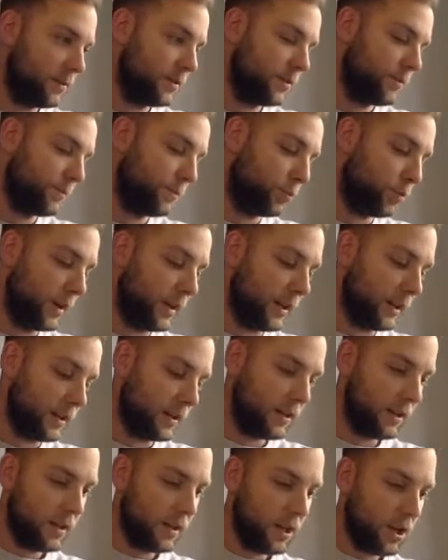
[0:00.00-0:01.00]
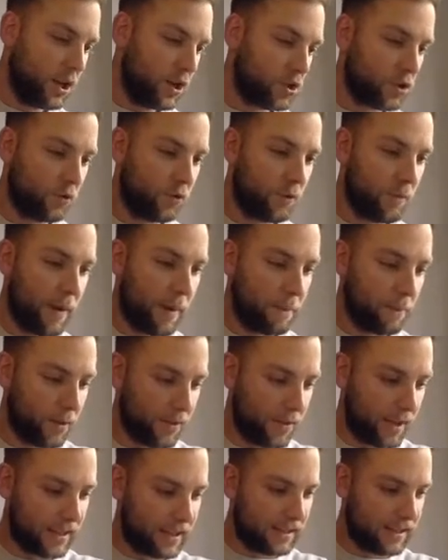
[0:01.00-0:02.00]
Brilliant. So remember,
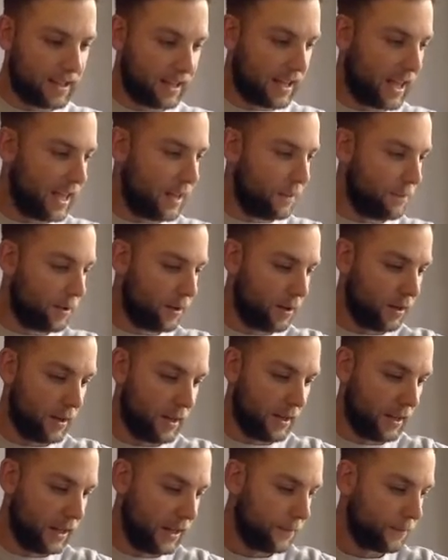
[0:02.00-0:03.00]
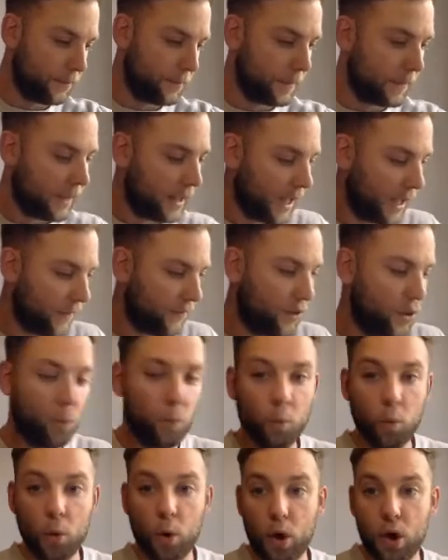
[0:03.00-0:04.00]
this is the key part here. If you're
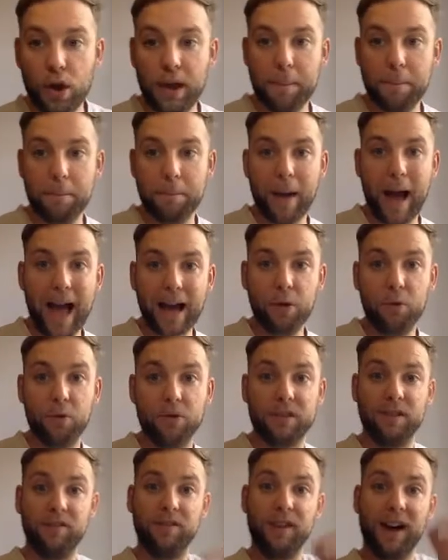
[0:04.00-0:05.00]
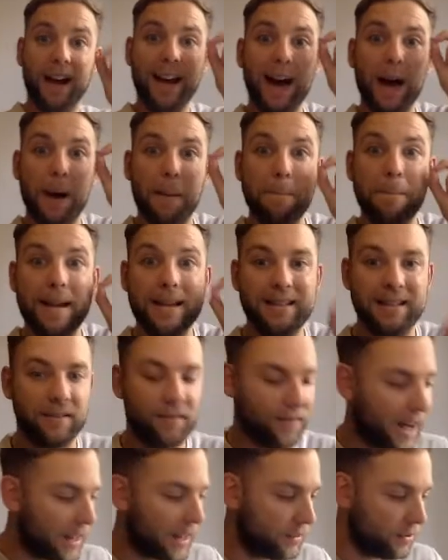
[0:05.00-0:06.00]
working backwards to find out a missing
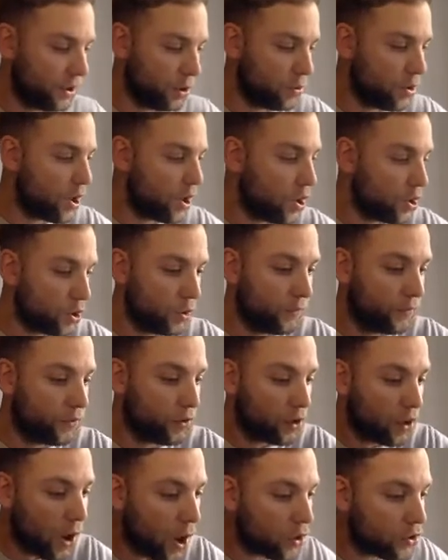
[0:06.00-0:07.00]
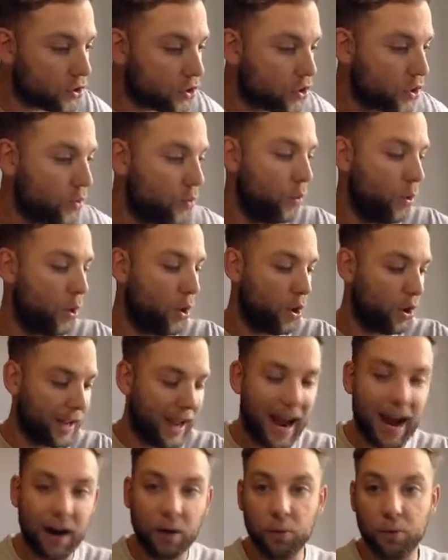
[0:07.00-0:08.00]
value, you've got to work
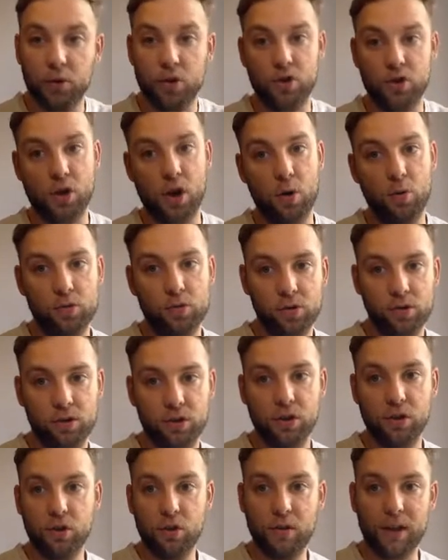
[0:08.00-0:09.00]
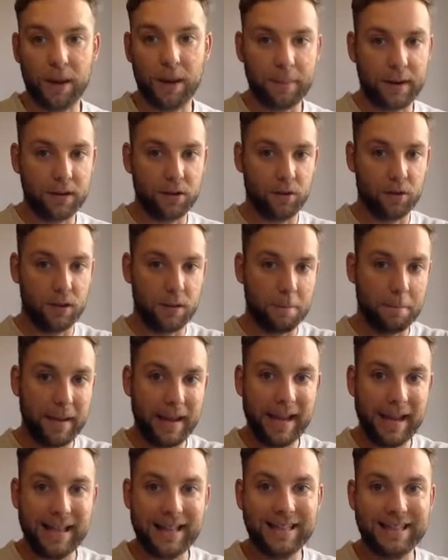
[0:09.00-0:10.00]
out the total. And you do that by doing the
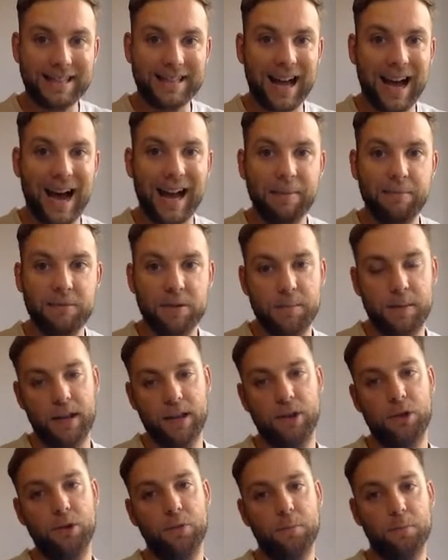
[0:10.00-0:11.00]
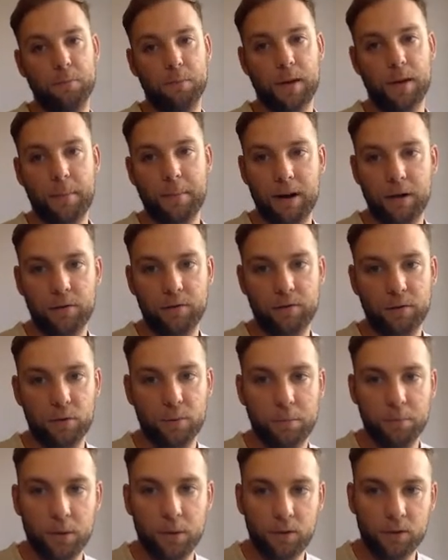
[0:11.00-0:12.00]
mean times by the amount of
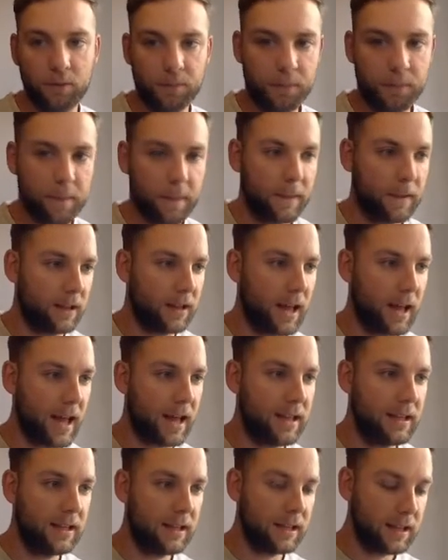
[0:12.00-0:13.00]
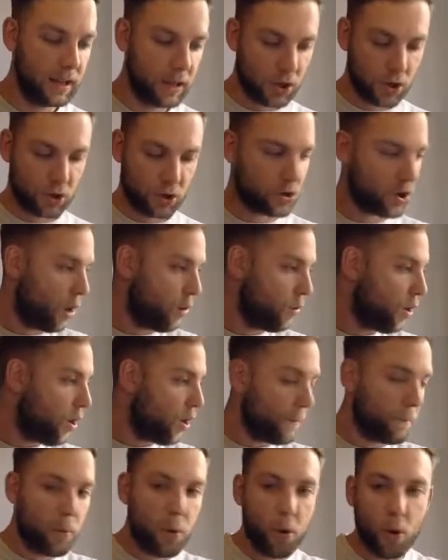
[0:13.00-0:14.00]
numbers. Okay, so
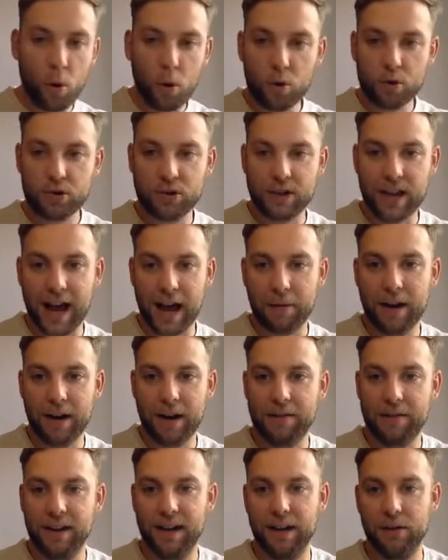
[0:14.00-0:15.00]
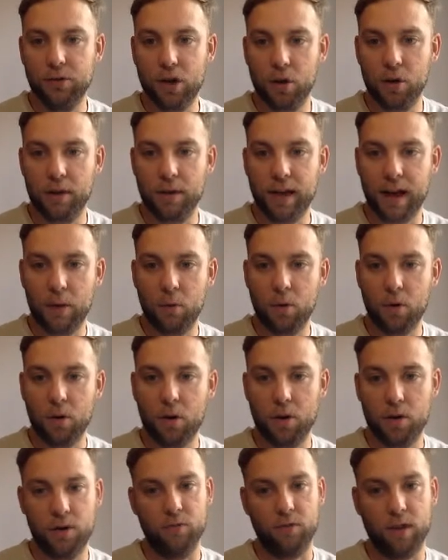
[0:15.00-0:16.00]
pause now and have a little go at that one
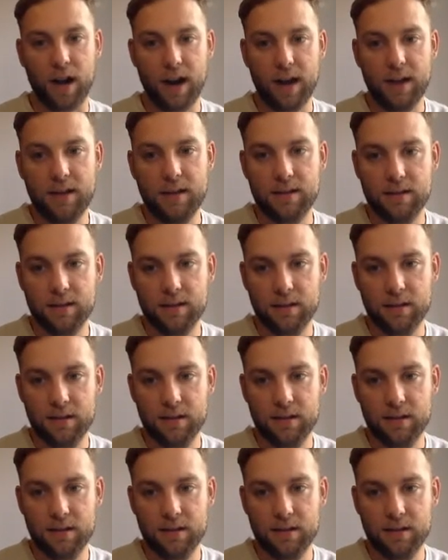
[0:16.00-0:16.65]
on the right.